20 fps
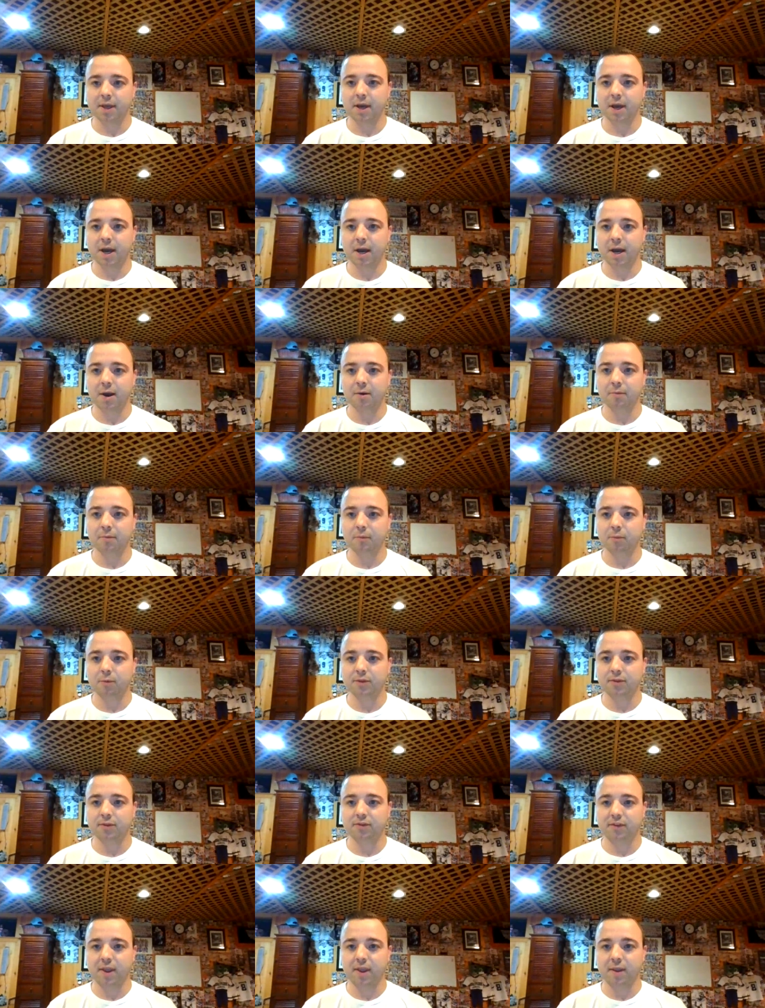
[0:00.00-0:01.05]
uh,
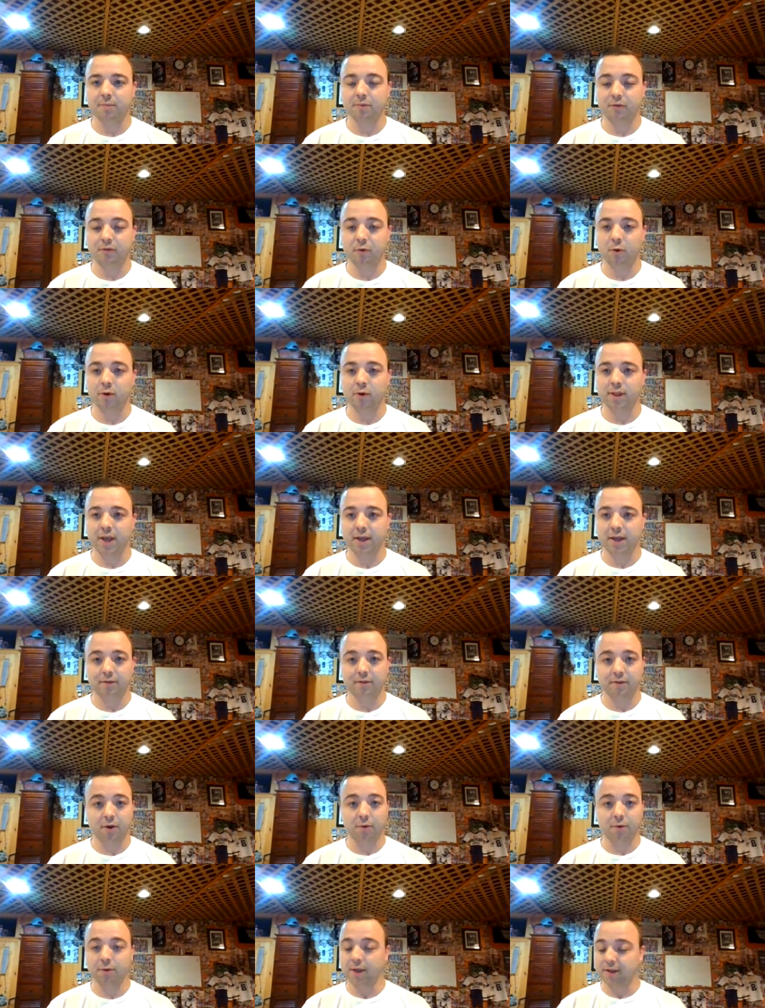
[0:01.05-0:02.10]
with the same storyline.
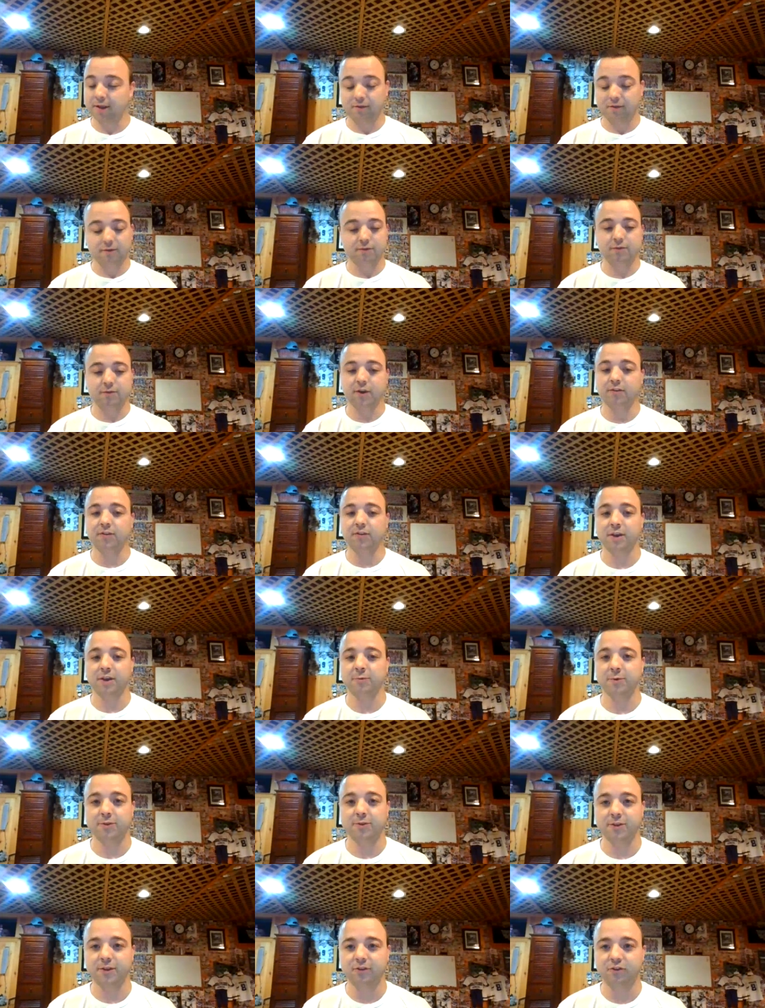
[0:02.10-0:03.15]
So it's just like
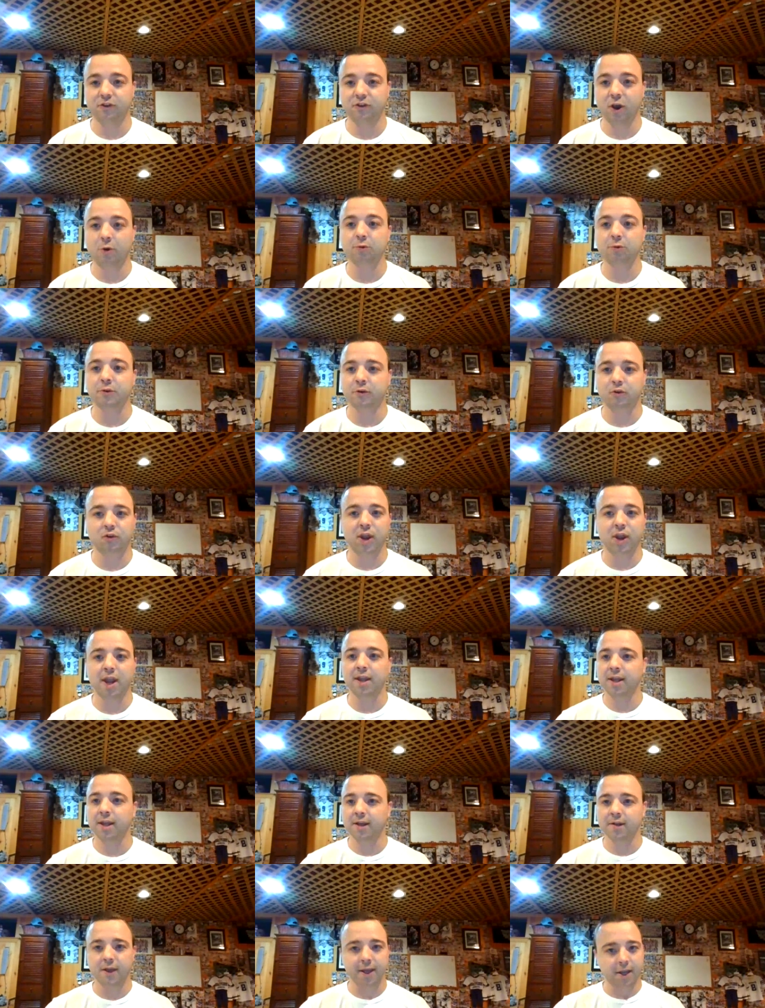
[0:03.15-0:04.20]
with this show, they're
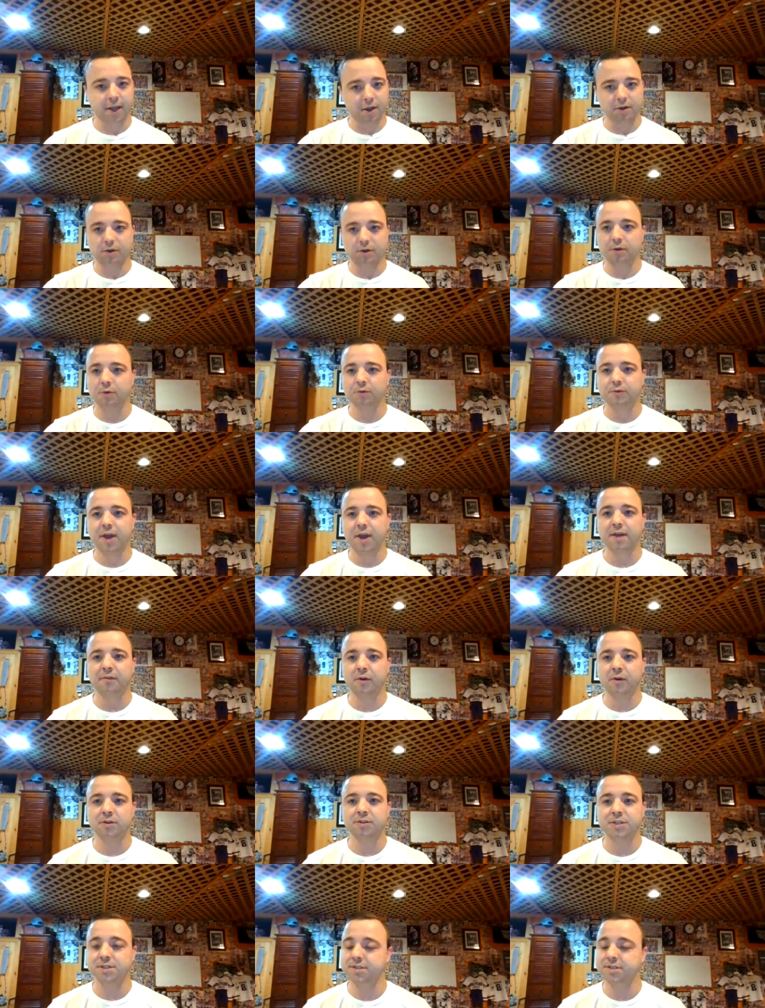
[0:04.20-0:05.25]
creating like a new
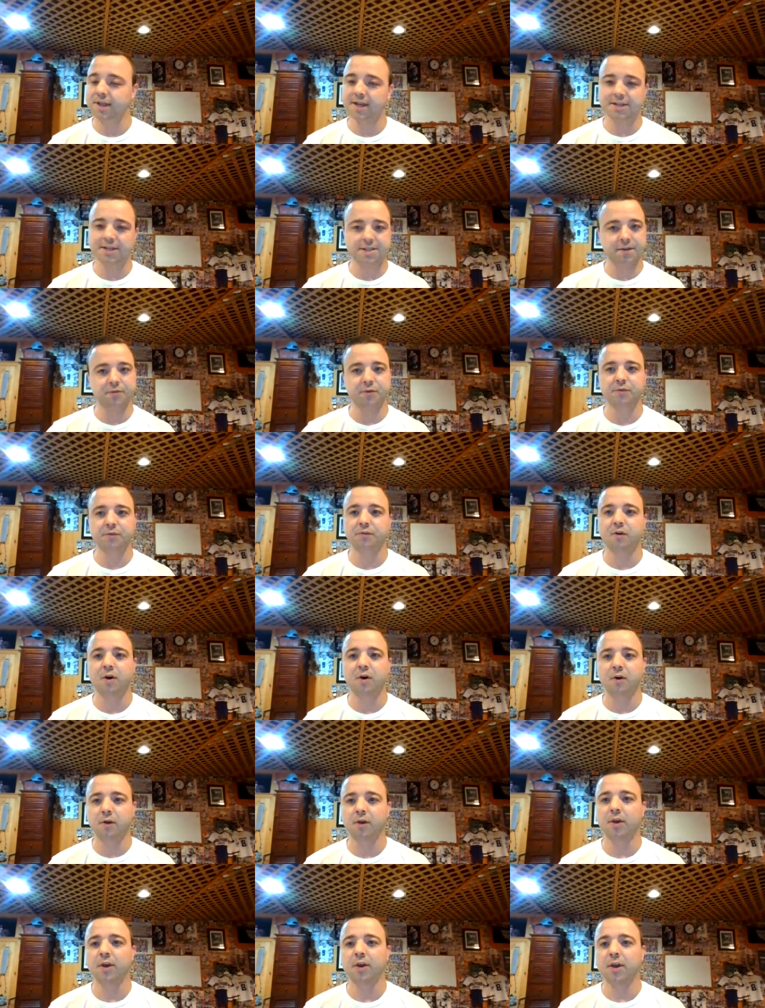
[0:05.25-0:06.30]
divergence at a different
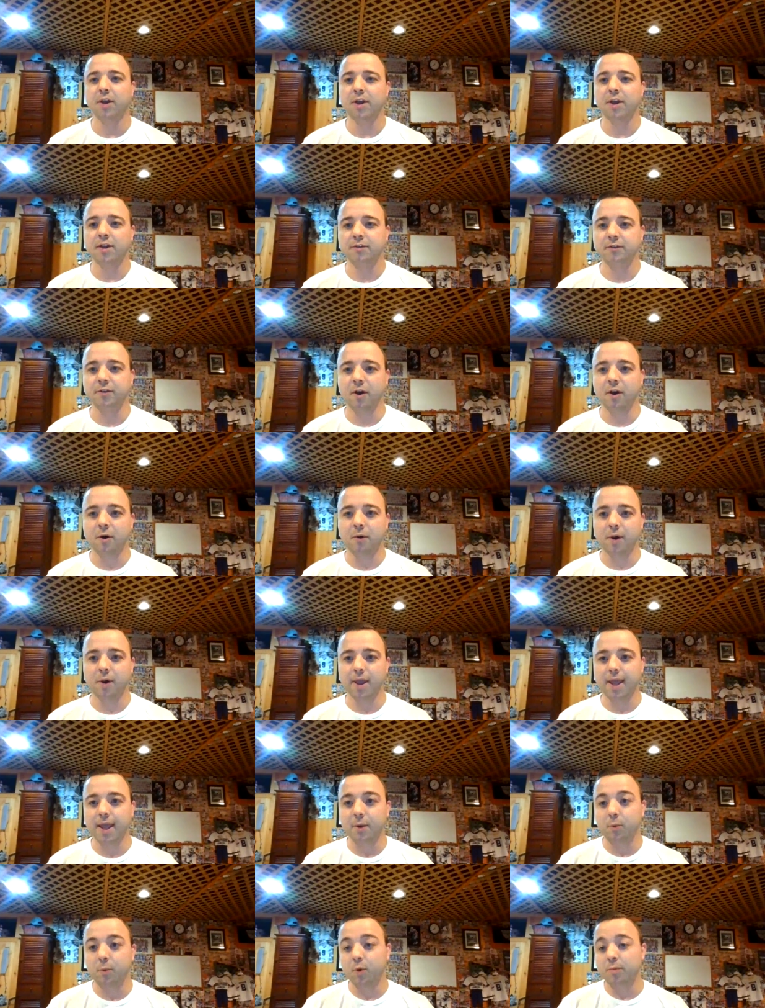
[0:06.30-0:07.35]
vault. Wow. So
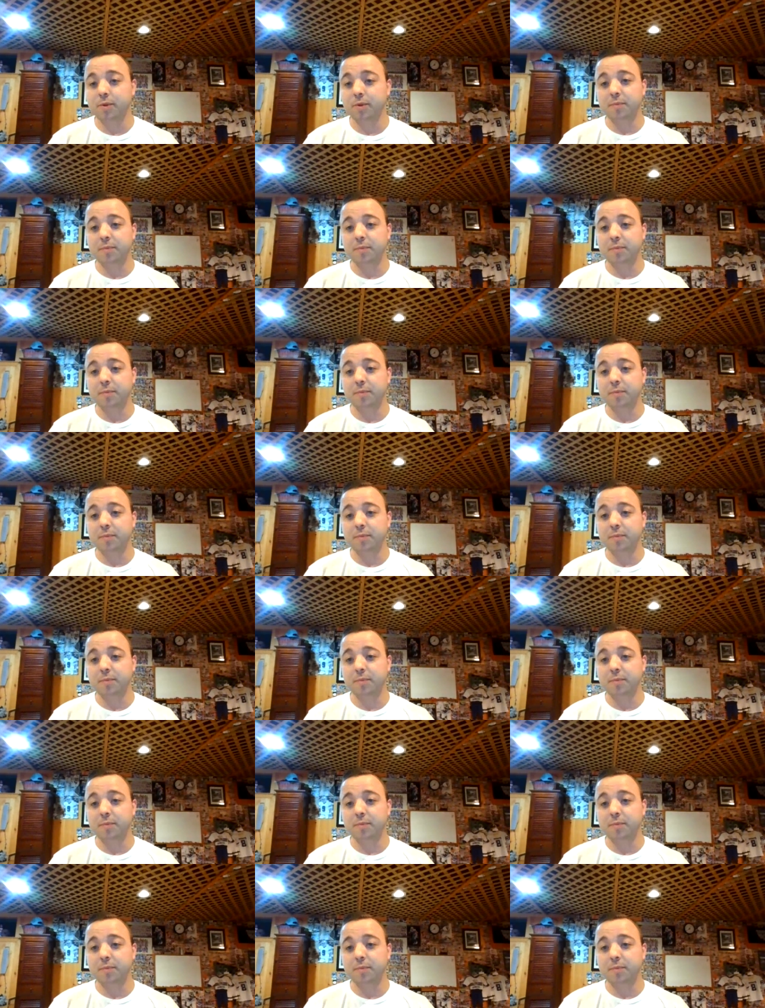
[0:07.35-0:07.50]
it would